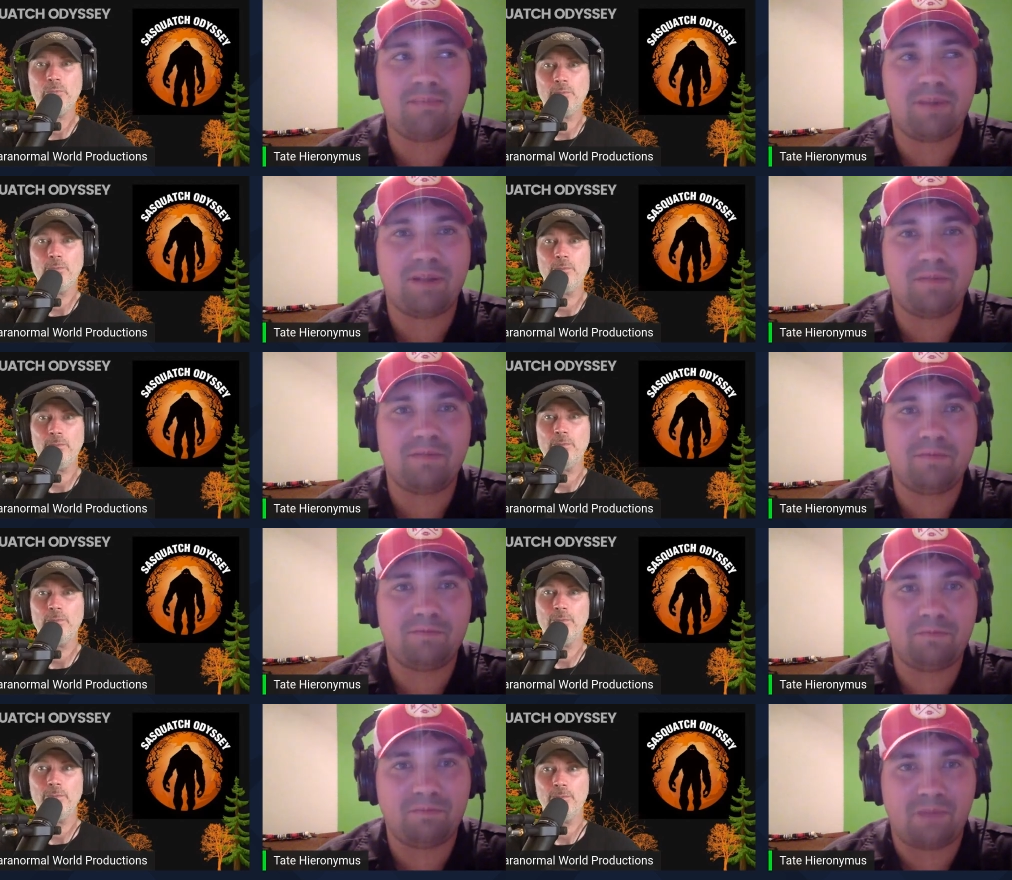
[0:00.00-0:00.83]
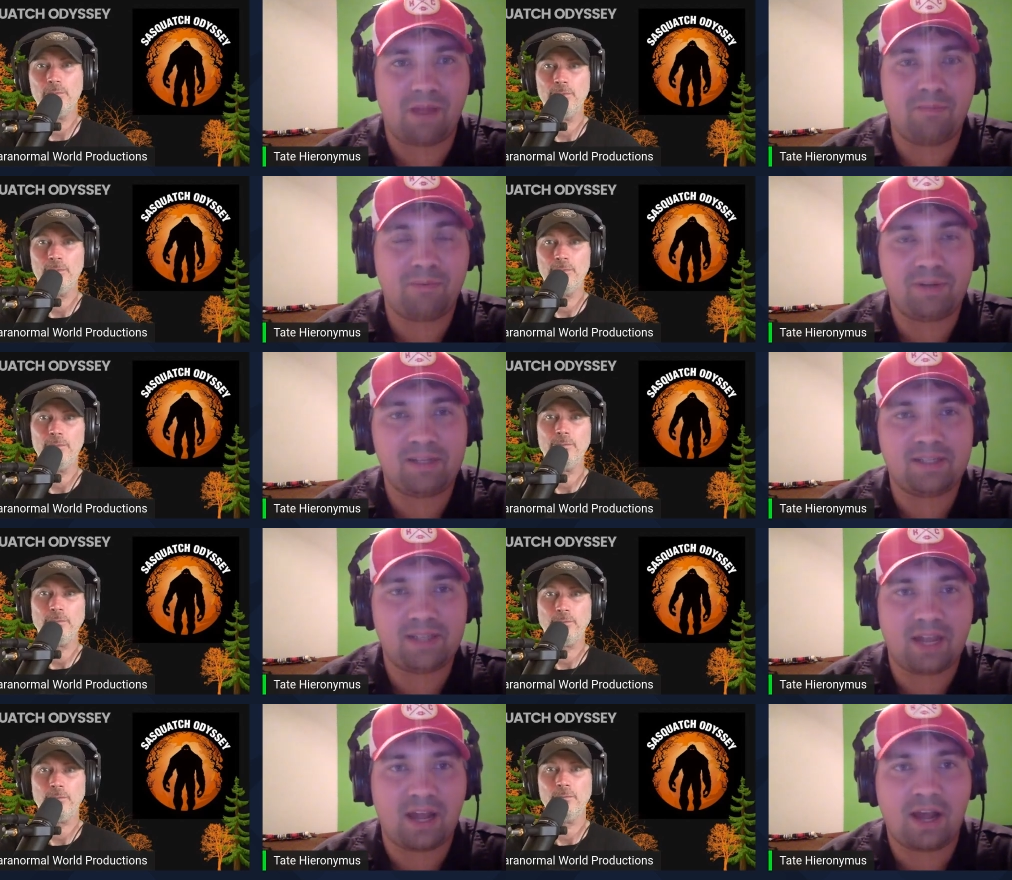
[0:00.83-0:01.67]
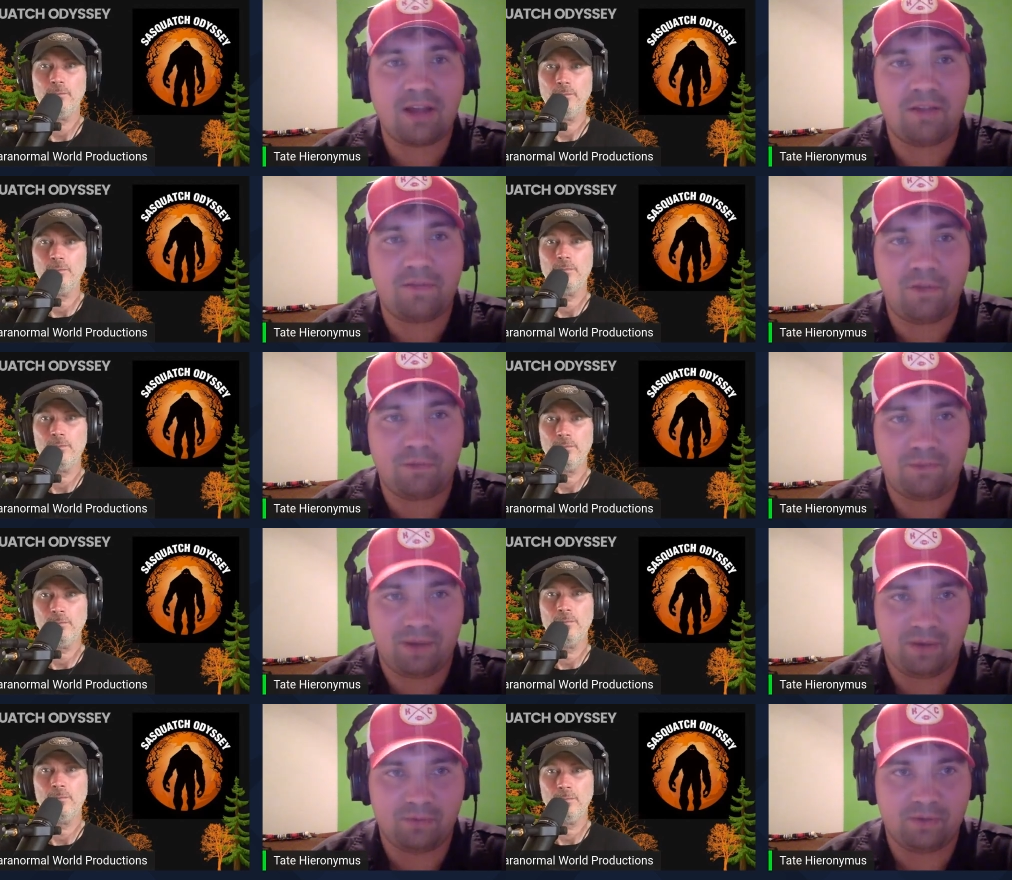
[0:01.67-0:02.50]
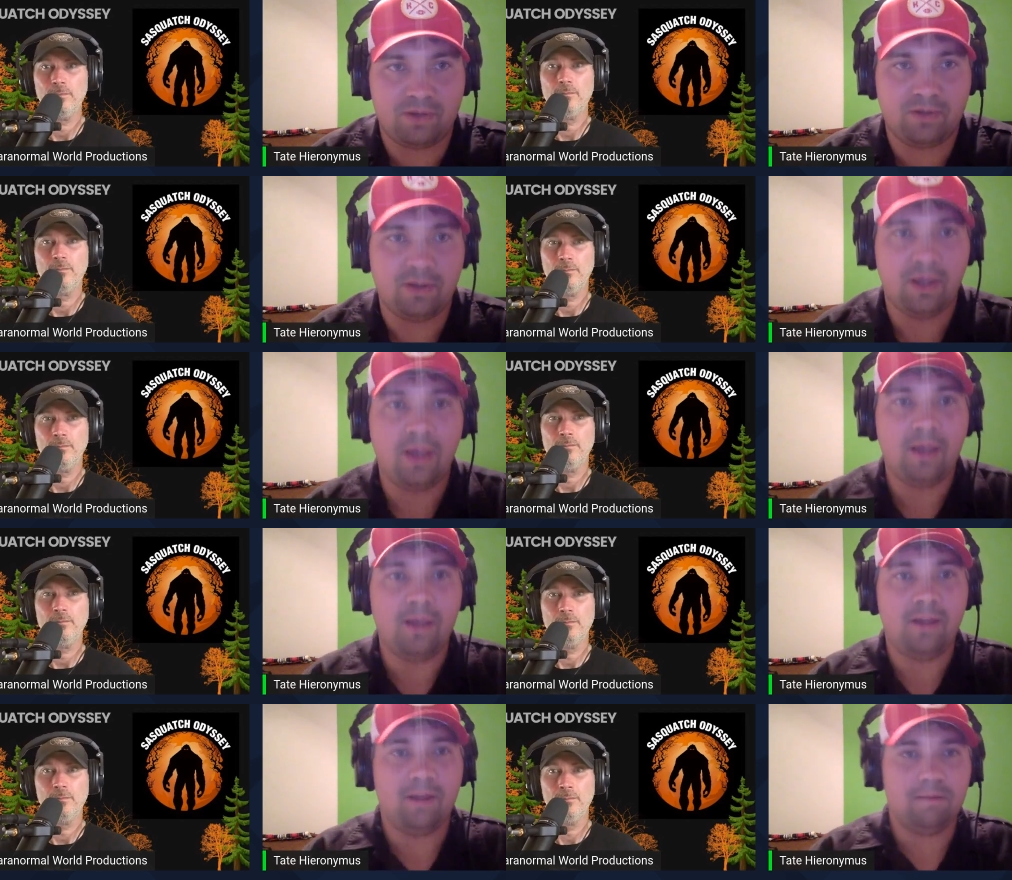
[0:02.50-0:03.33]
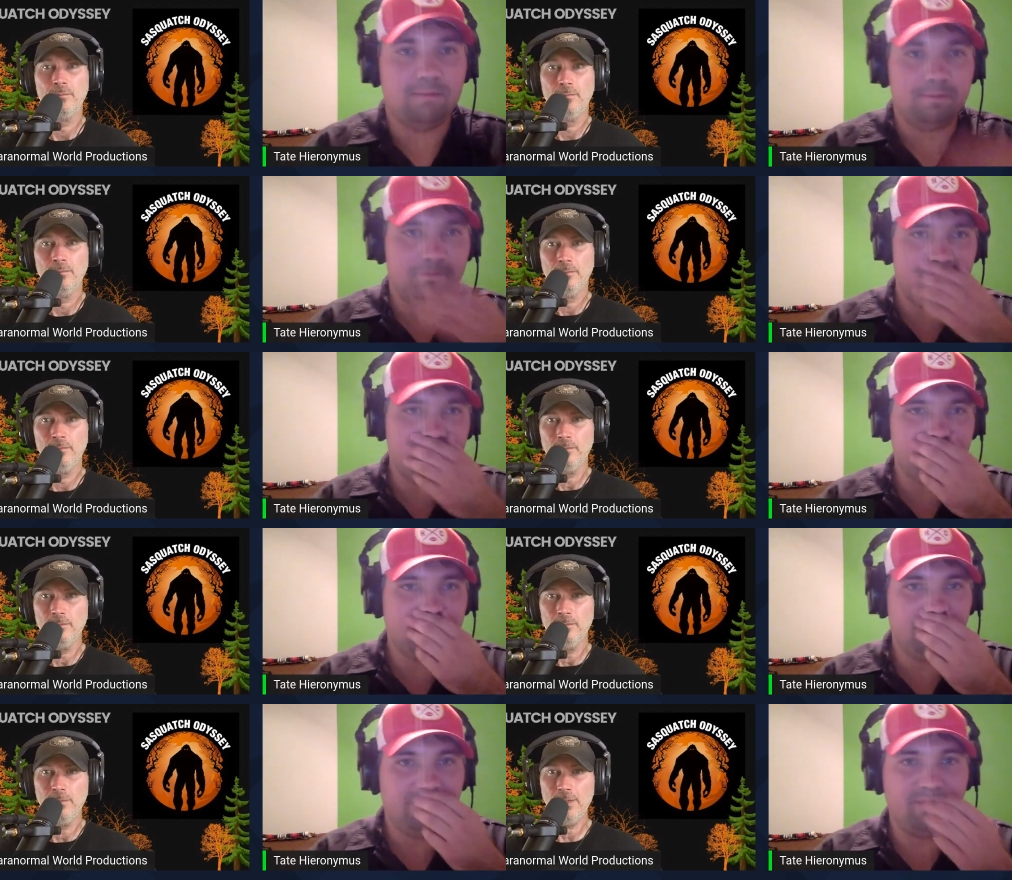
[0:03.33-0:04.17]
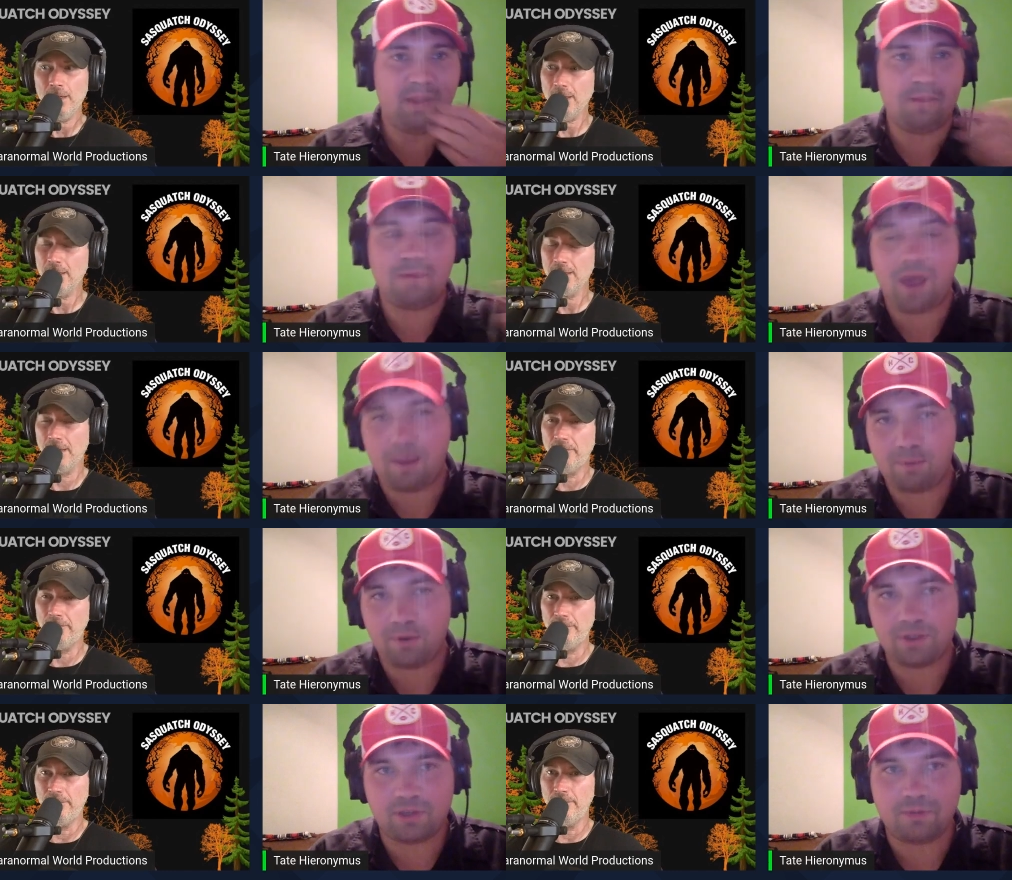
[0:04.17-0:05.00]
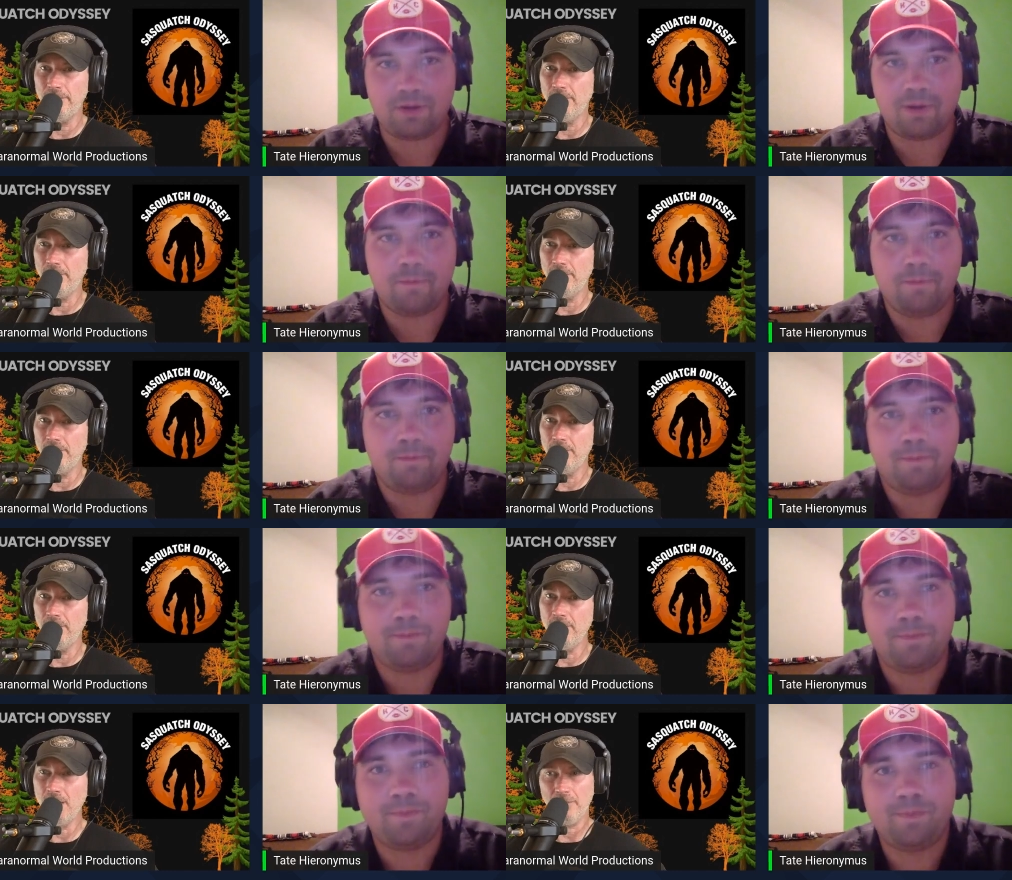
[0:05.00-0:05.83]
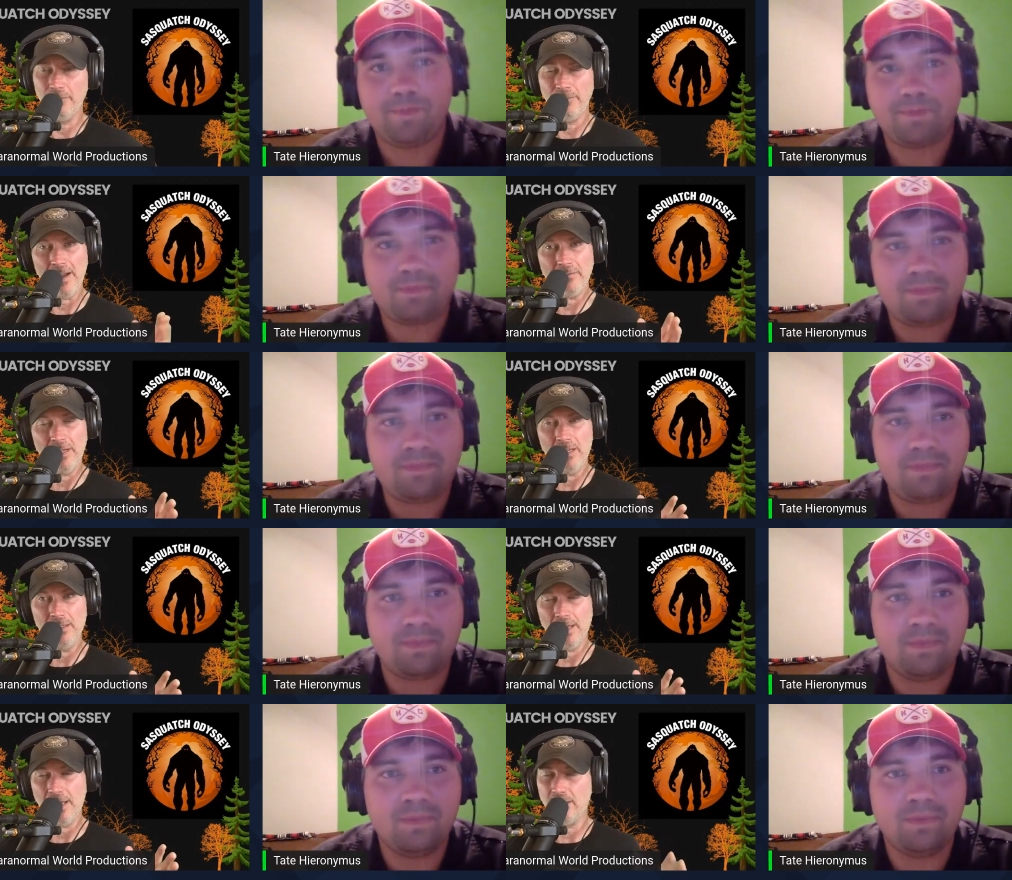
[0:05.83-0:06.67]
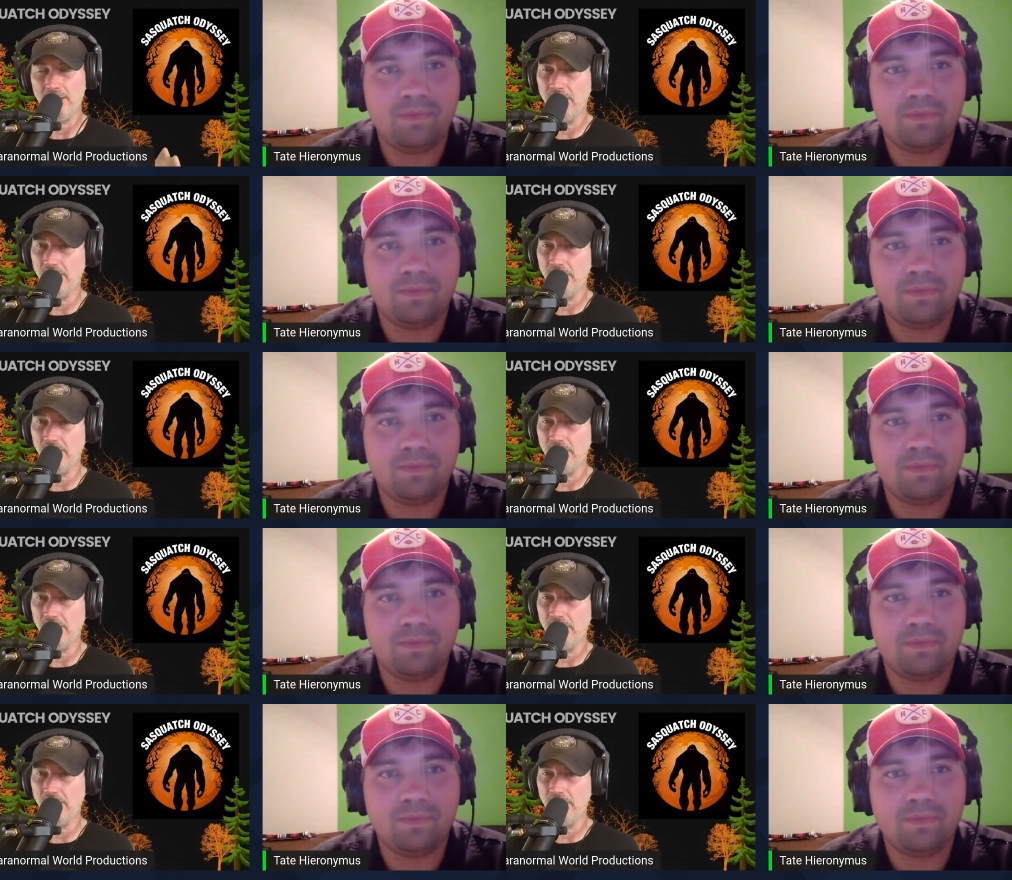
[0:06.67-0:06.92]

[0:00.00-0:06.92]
Speaker 1: but I'm pretty set on the film being real.
Speaker 2: Yeah, like I said, yeah, 5 days out of